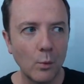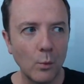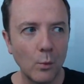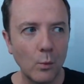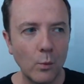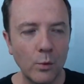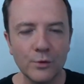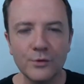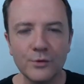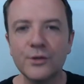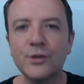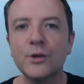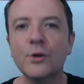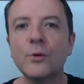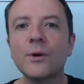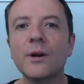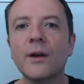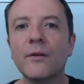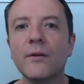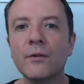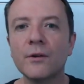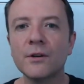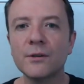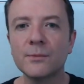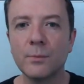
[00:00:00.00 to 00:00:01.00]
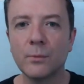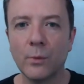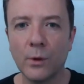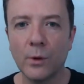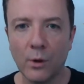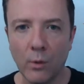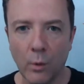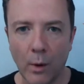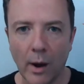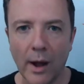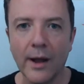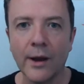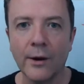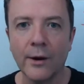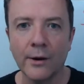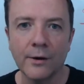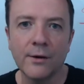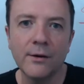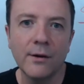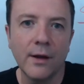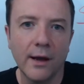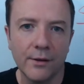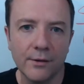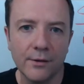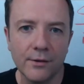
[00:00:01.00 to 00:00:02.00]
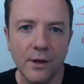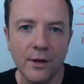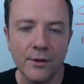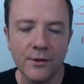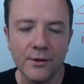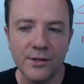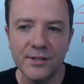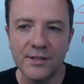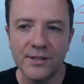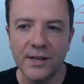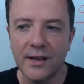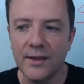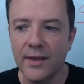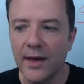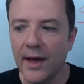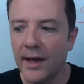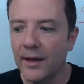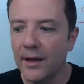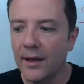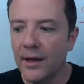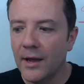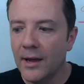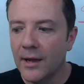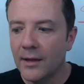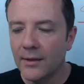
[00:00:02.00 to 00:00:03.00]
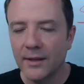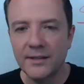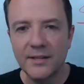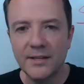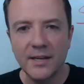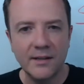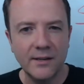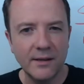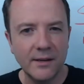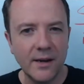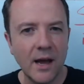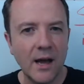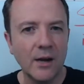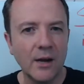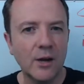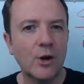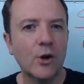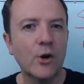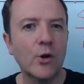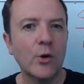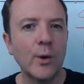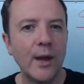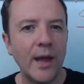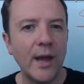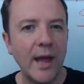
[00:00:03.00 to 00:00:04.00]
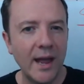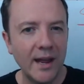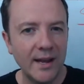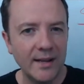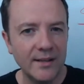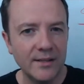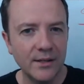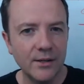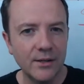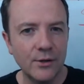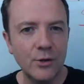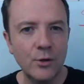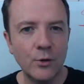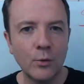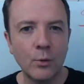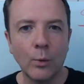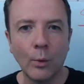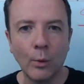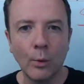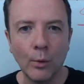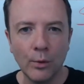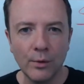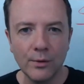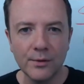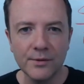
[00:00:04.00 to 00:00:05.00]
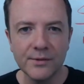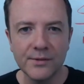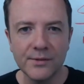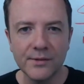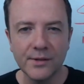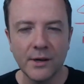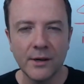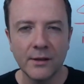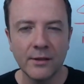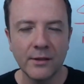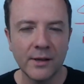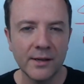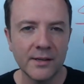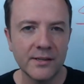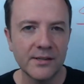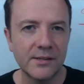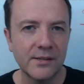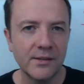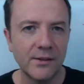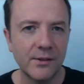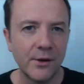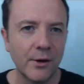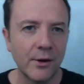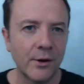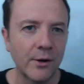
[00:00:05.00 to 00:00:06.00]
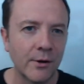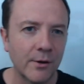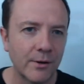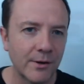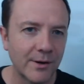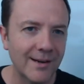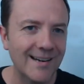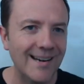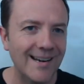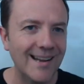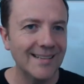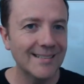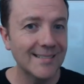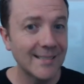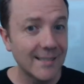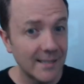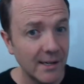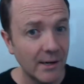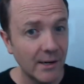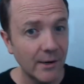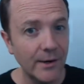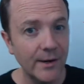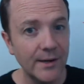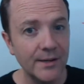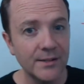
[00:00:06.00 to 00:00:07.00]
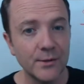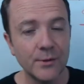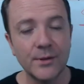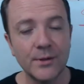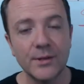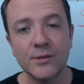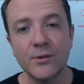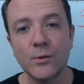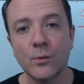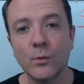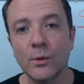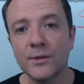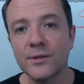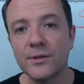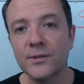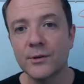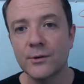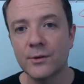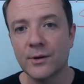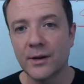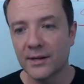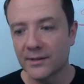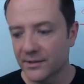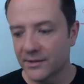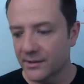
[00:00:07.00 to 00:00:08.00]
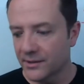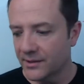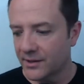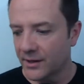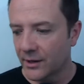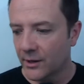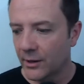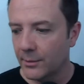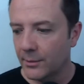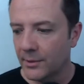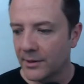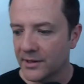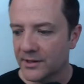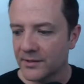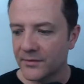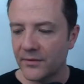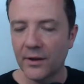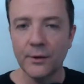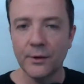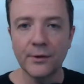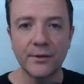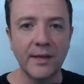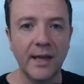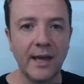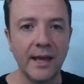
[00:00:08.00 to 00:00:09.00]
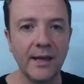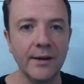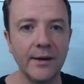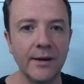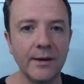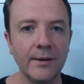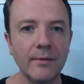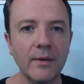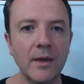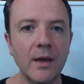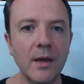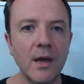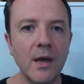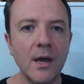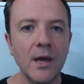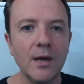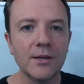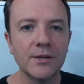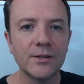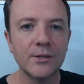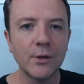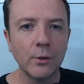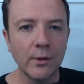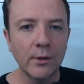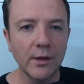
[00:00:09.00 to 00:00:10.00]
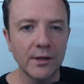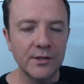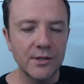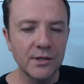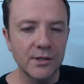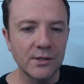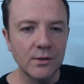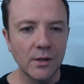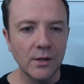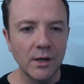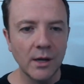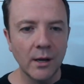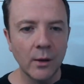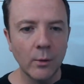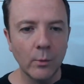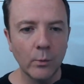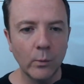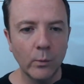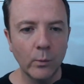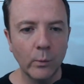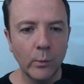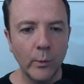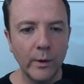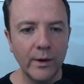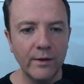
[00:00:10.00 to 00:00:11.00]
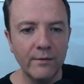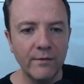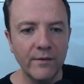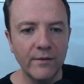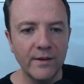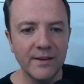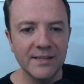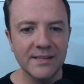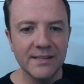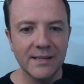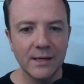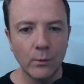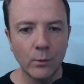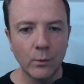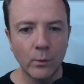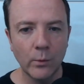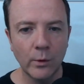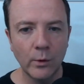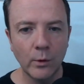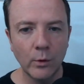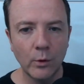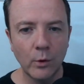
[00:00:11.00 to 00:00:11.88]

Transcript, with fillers: will do whatever's required. I'll, I'll, just say that they tend to not create new rules unless they're necessary. So these are ones that are necessary because of Health Canada. So let's just uh, revisit real